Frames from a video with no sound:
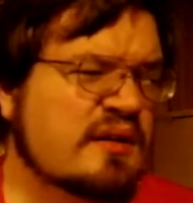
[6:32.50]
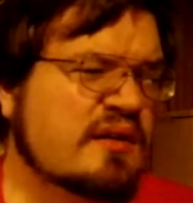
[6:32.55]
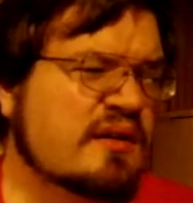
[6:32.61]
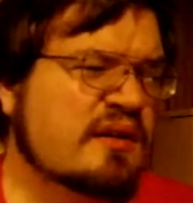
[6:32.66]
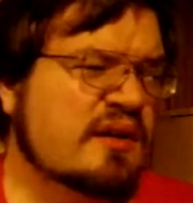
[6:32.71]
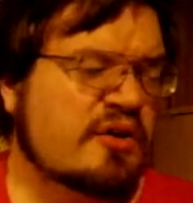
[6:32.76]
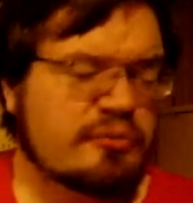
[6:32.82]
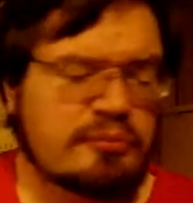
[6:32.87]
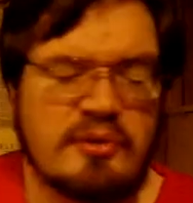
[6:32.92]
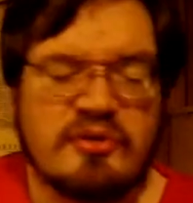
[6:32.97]

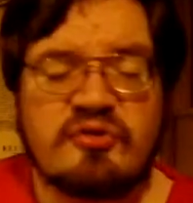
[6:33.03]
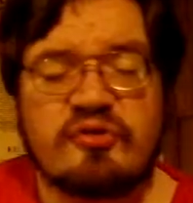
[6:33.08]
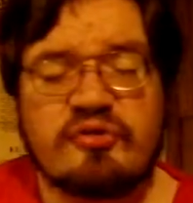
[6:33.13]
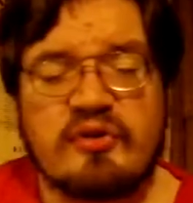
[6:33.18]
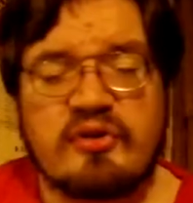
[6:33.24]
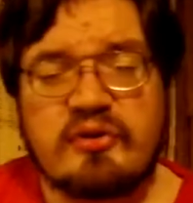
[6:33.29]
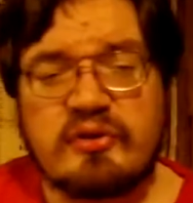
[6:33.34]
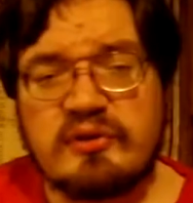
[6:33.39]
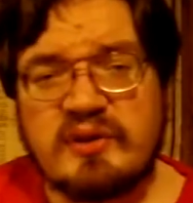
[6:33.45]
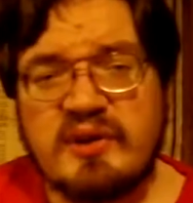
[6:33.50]
As much as I
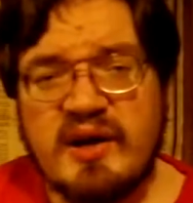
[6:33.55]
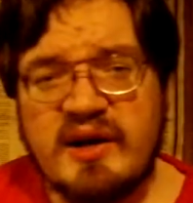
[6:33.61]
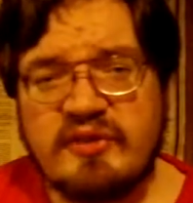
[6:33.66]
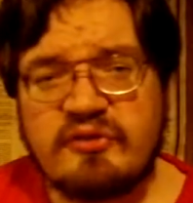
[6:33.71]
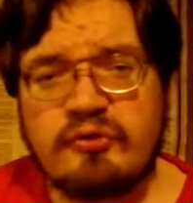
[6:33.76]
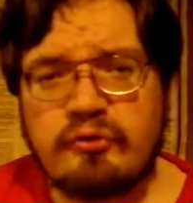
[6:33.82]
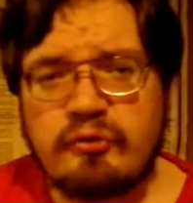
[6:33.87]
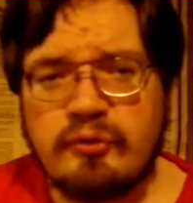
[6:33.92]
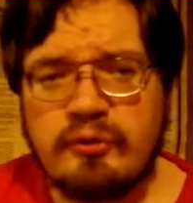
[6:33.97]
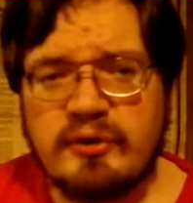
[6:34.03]
don't like to
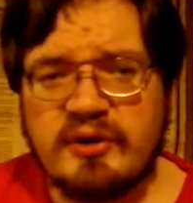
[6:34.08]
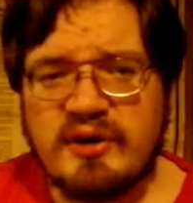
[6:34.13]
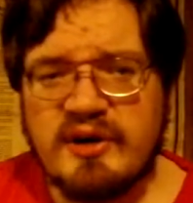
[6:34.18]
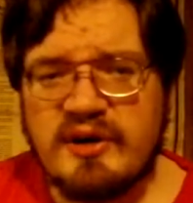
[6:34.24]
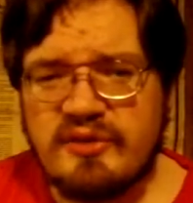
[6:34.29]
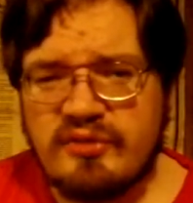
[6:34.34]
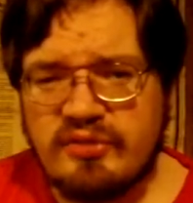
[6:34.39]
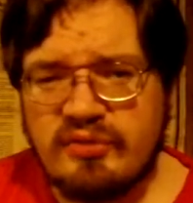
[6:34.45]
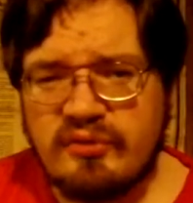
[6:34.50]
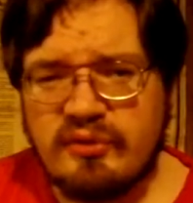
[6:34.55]
do it, I
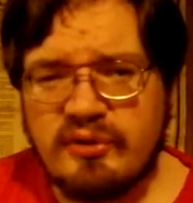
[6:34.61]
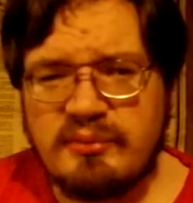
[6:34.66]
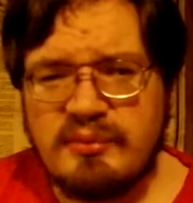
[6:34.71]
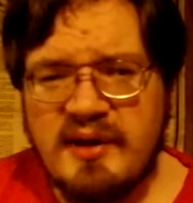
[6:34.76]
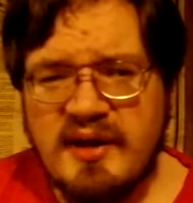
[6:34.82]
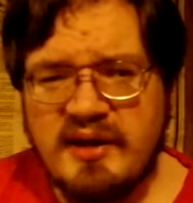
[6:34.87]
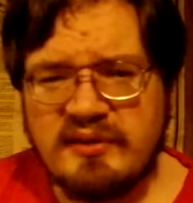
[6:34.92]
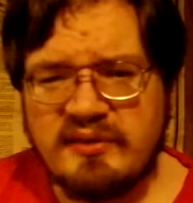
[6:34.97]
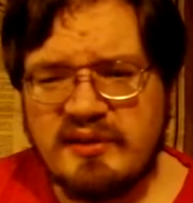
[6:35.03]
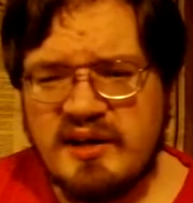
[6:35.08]
thought
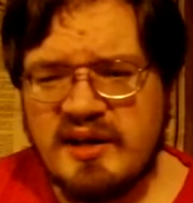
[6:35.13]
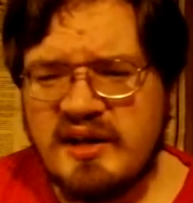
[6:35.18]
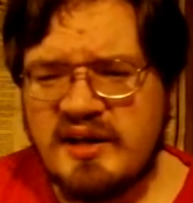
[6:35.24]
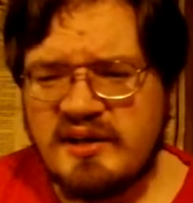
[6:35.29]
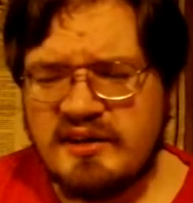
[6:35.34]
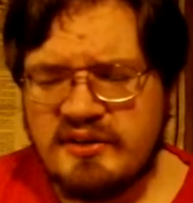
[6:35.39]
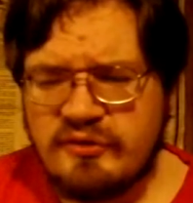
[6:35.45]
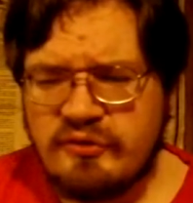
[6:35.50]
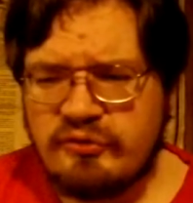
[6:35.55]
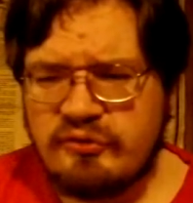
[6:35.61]
about
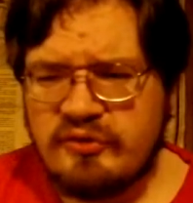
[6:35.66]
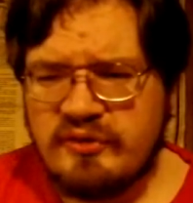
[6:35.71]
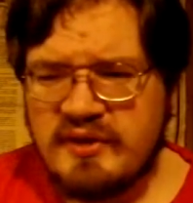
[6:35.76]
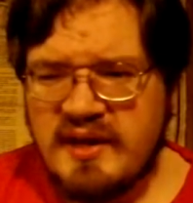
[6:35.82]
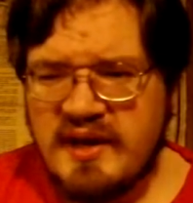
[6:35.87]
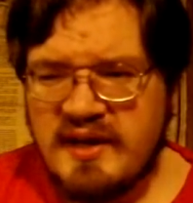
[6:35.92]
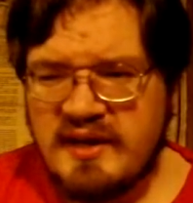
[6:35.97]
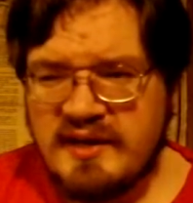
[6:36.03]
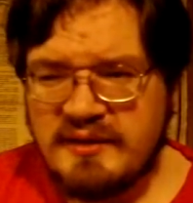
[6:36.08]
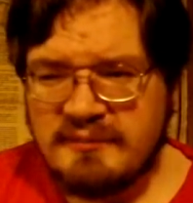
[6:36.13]
using
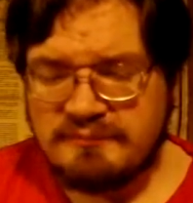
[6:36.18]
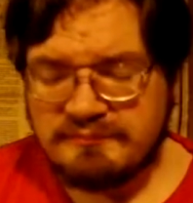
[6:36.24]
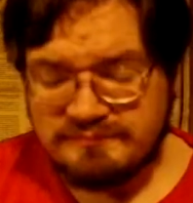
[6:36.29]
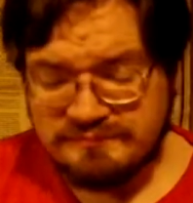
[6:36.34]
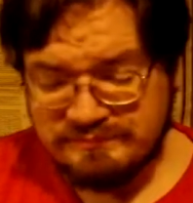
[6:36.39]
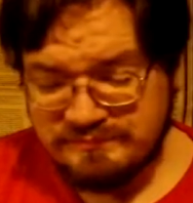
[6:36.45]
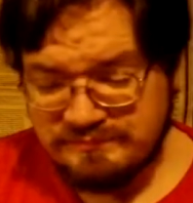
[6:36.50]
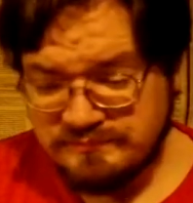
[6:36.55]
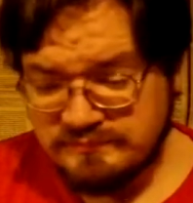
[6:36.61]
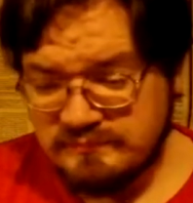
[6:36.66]
a
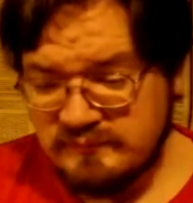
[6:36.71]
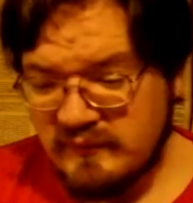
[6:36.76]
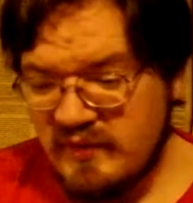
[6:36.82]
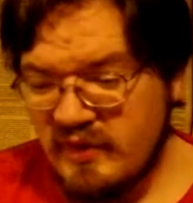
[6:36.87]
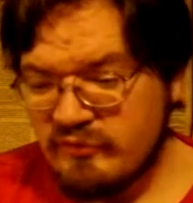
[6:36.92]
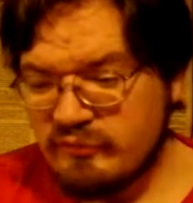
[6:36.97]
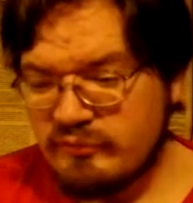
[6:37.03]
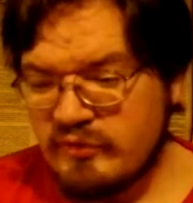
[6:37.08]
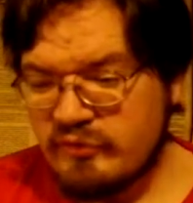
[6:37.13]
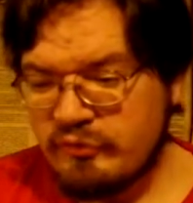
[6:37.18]

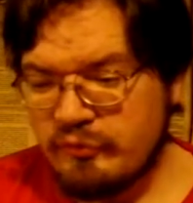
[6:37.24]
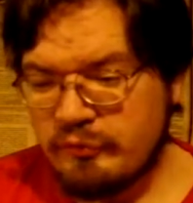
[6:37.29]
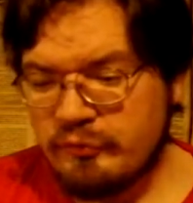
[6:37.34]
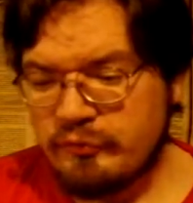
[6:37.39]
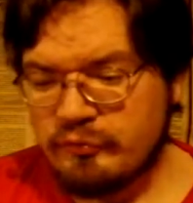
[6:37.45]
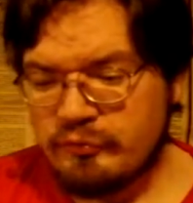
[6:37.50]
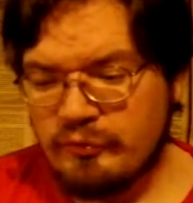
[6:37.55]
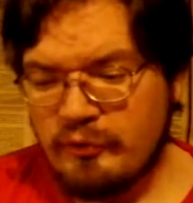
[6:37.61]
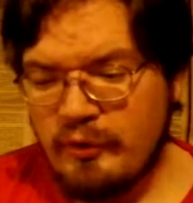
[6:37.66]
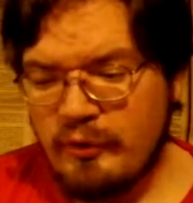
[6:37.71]
governmental
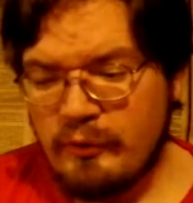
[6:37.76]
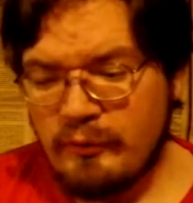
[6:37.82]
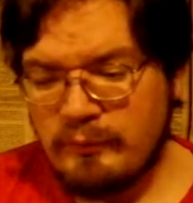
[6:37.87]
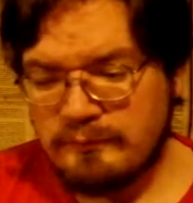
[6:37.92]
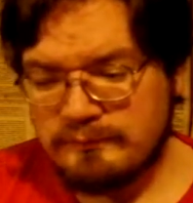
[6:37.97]
control